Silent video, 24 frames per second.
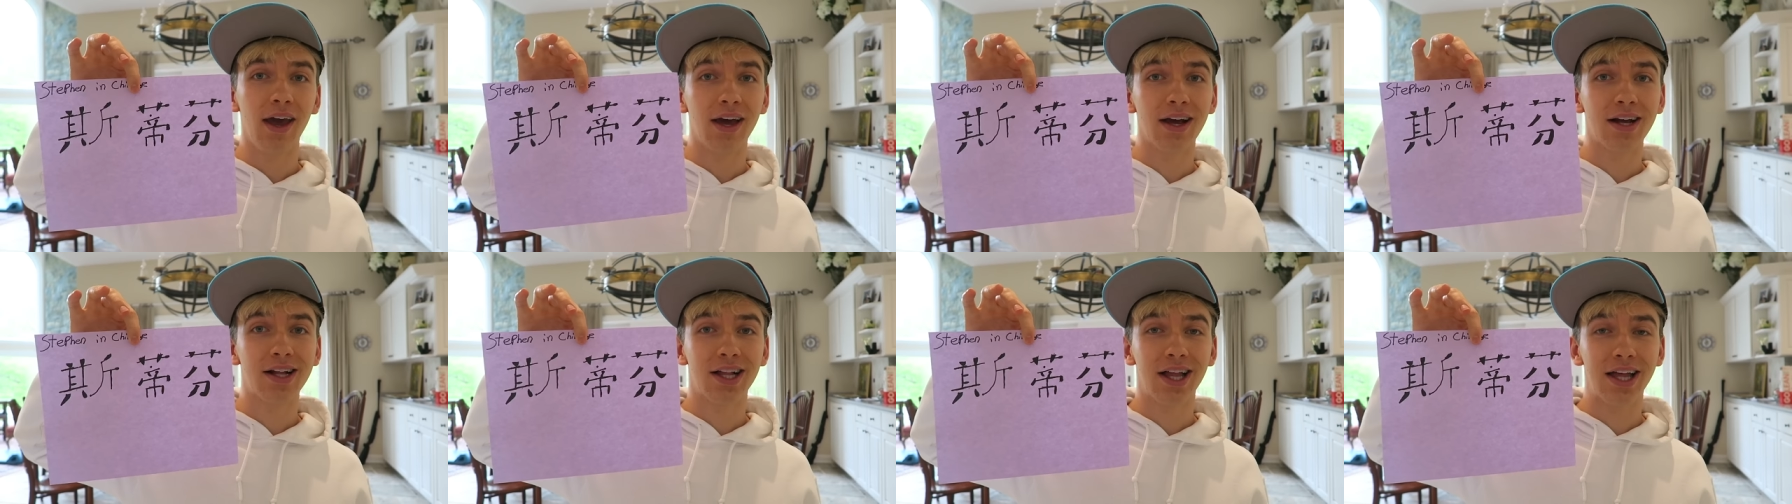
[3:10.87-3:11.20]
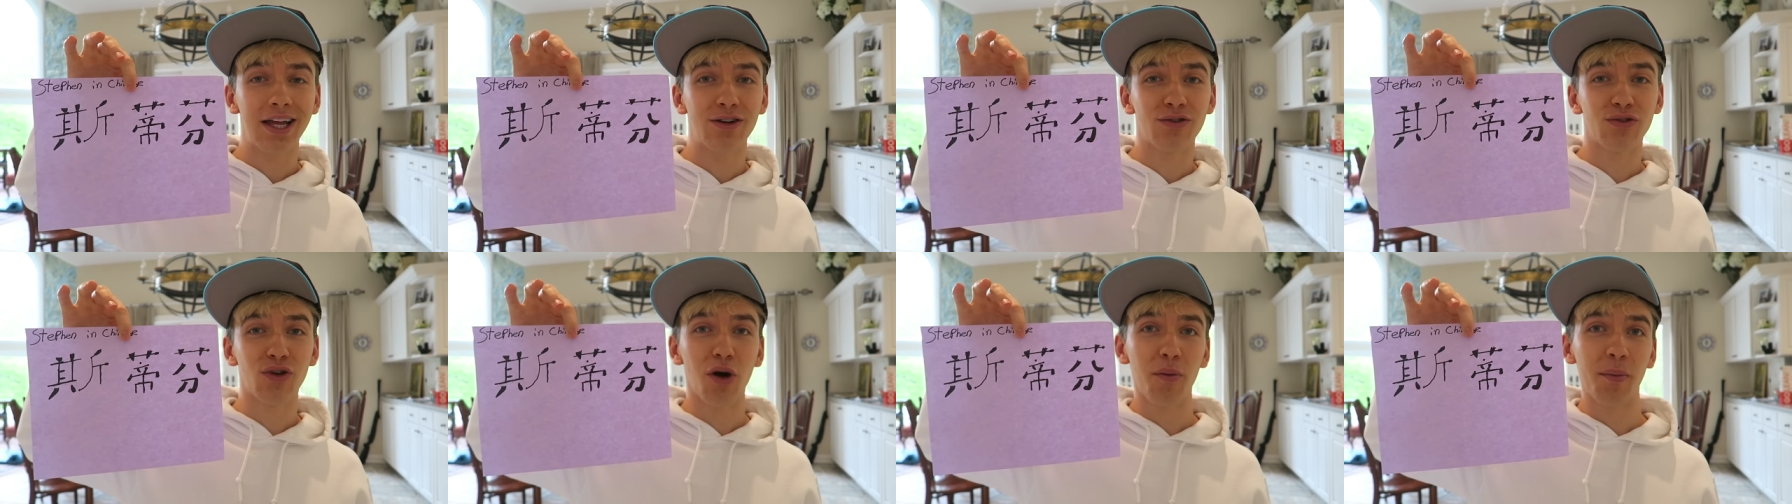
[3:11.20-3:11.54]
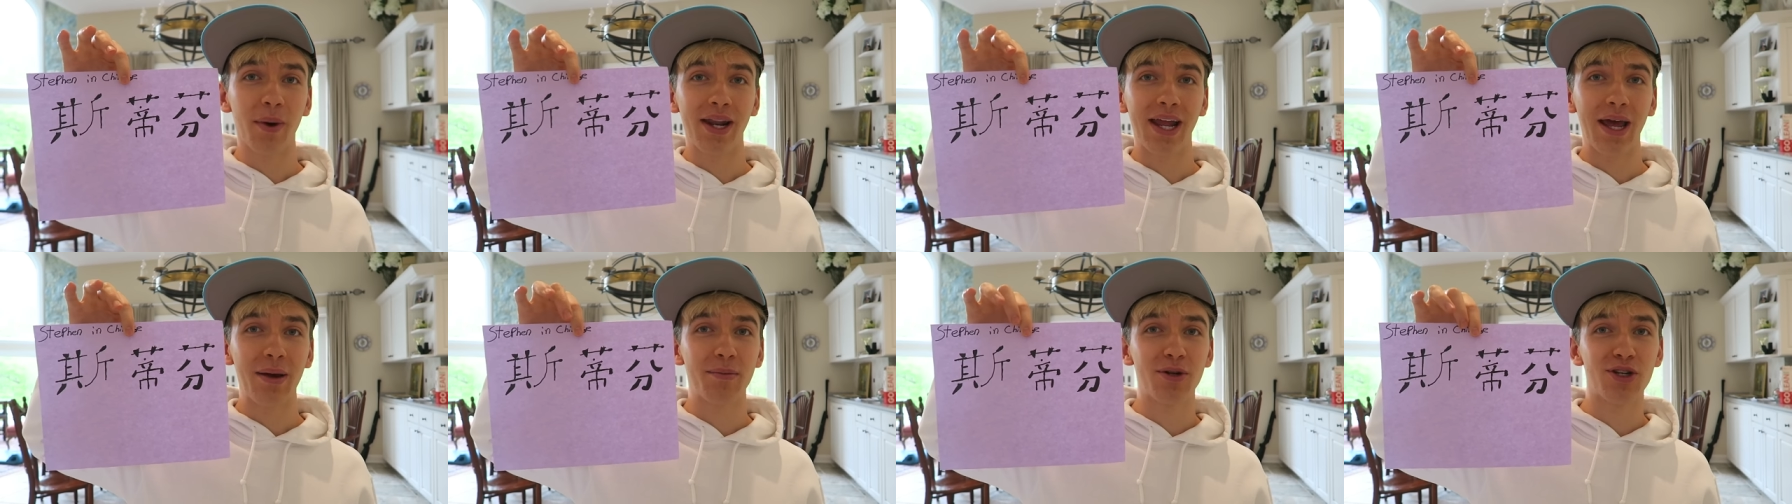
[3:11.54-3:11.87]
And Clayton wrote
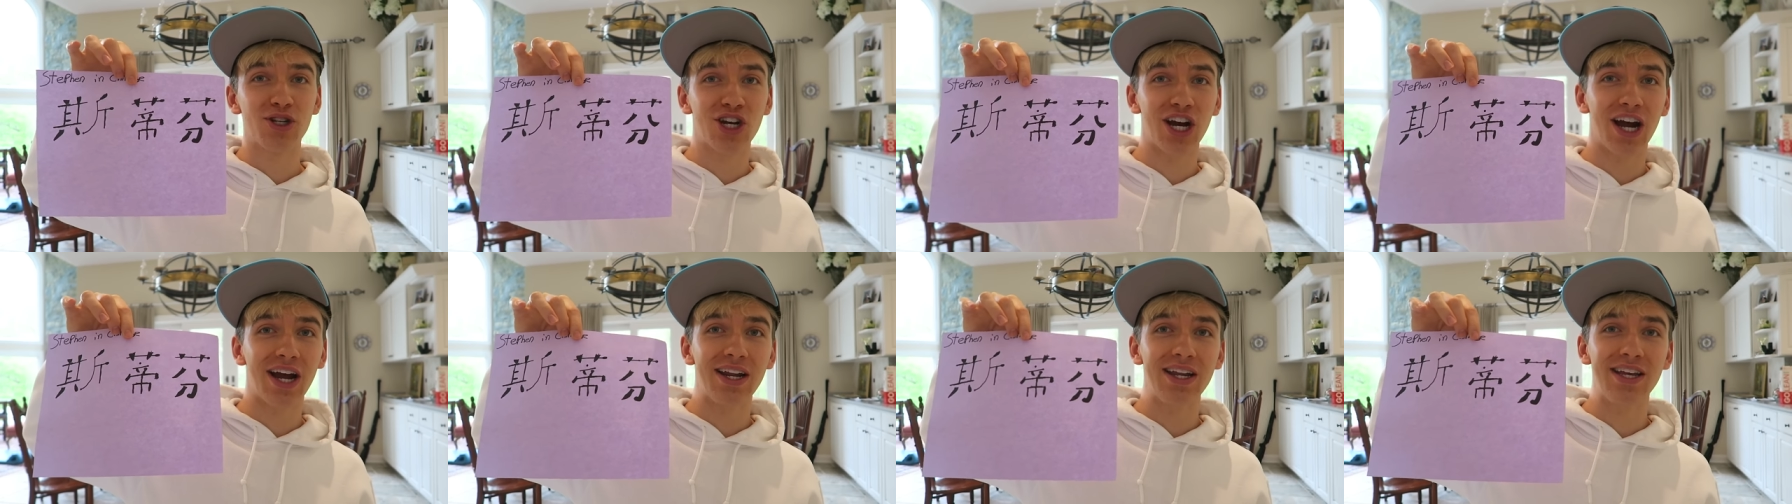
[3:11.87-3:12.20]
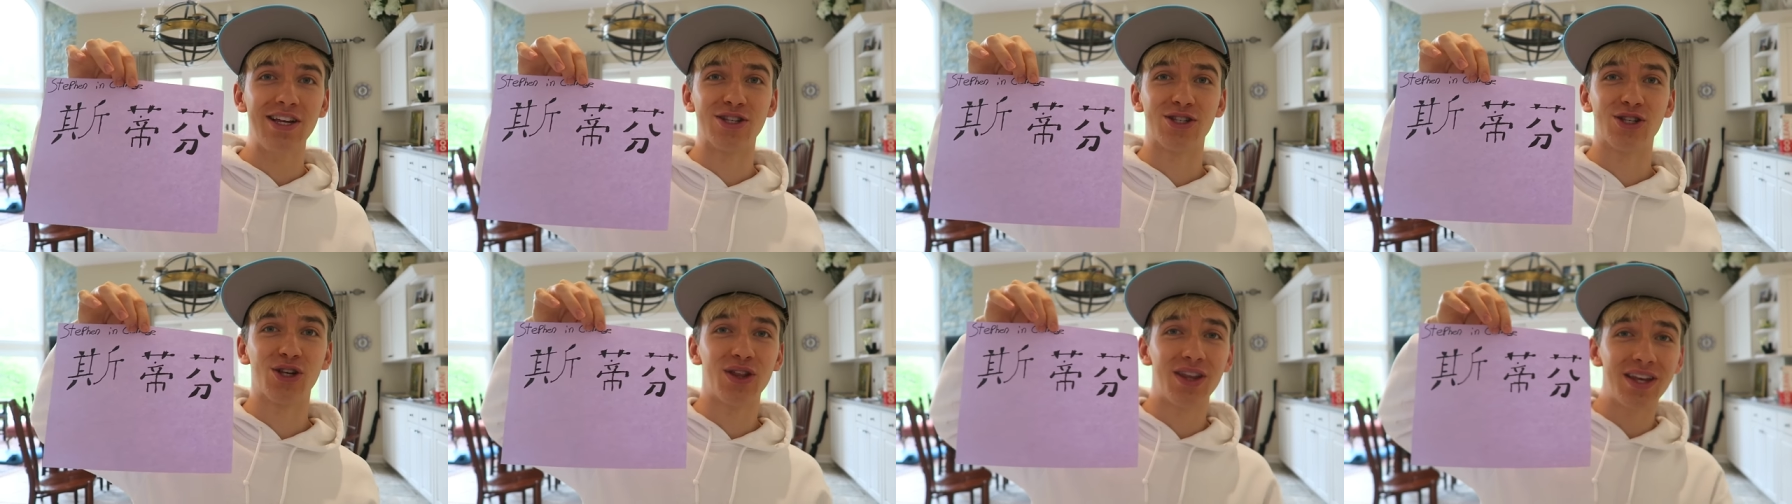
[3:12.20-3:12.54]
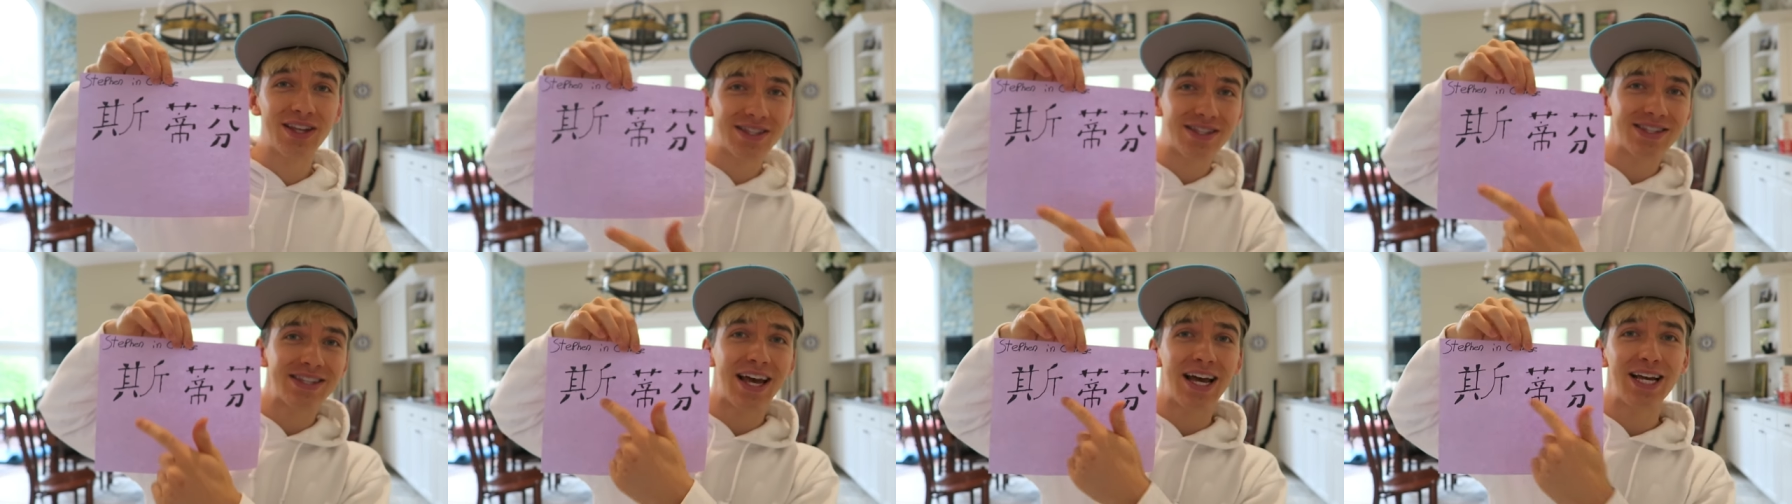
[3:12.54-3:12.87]
my name in Chinese, so
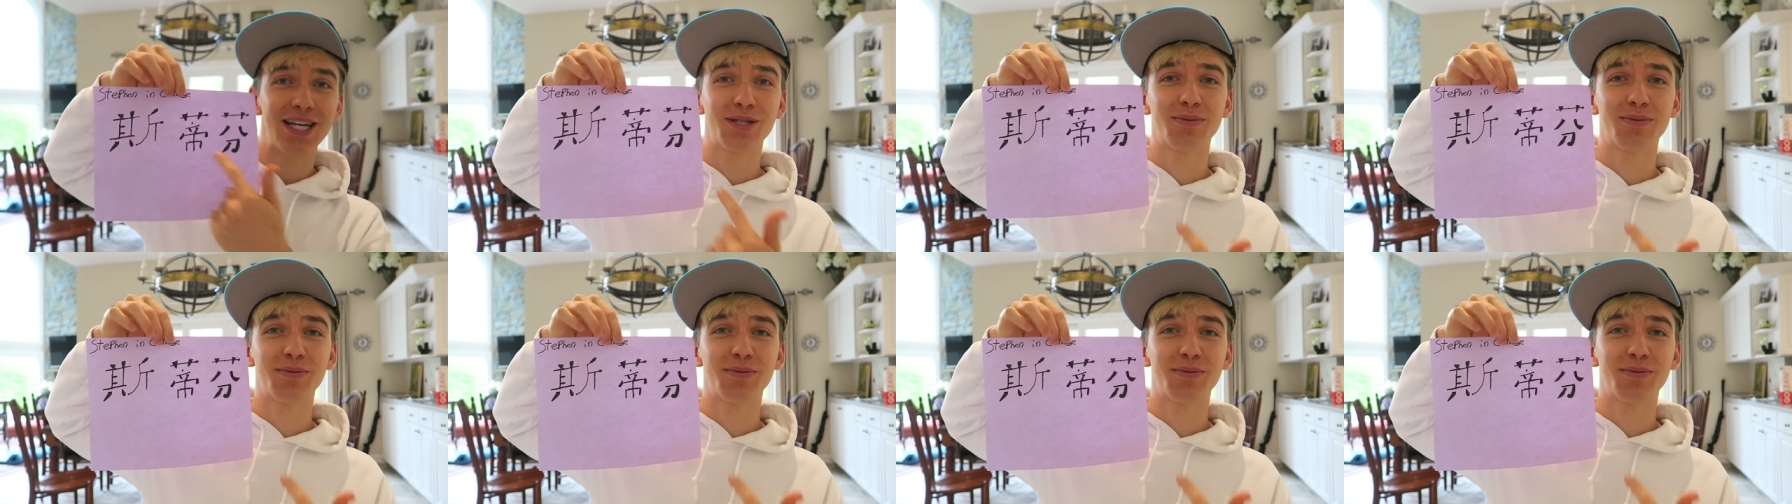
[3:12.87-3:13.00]
this is how